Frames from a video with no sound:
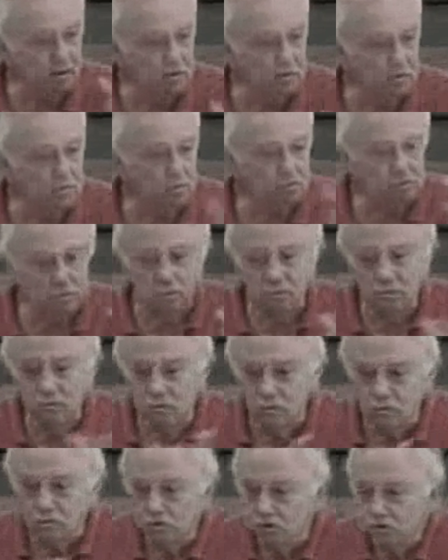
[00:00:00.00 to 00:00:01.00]

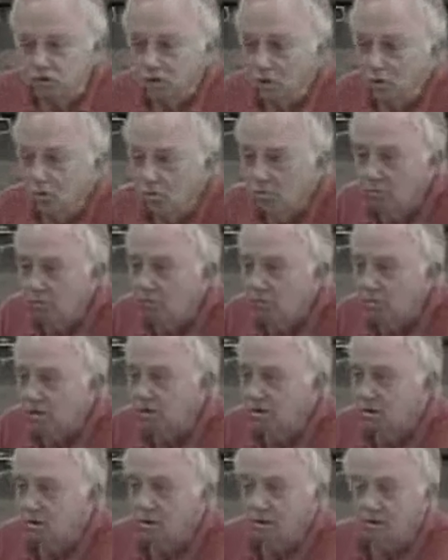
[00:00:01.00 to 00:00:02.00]
to show
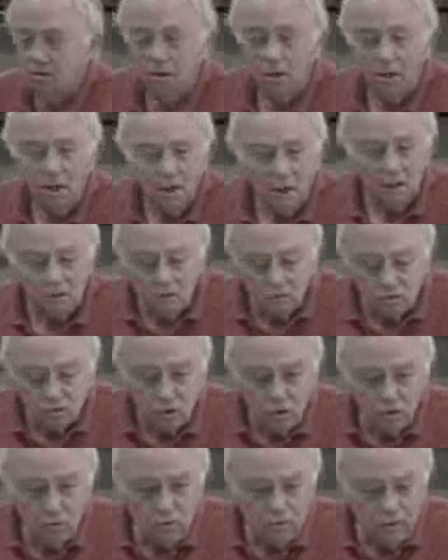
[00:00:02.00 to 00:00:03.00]
what, to show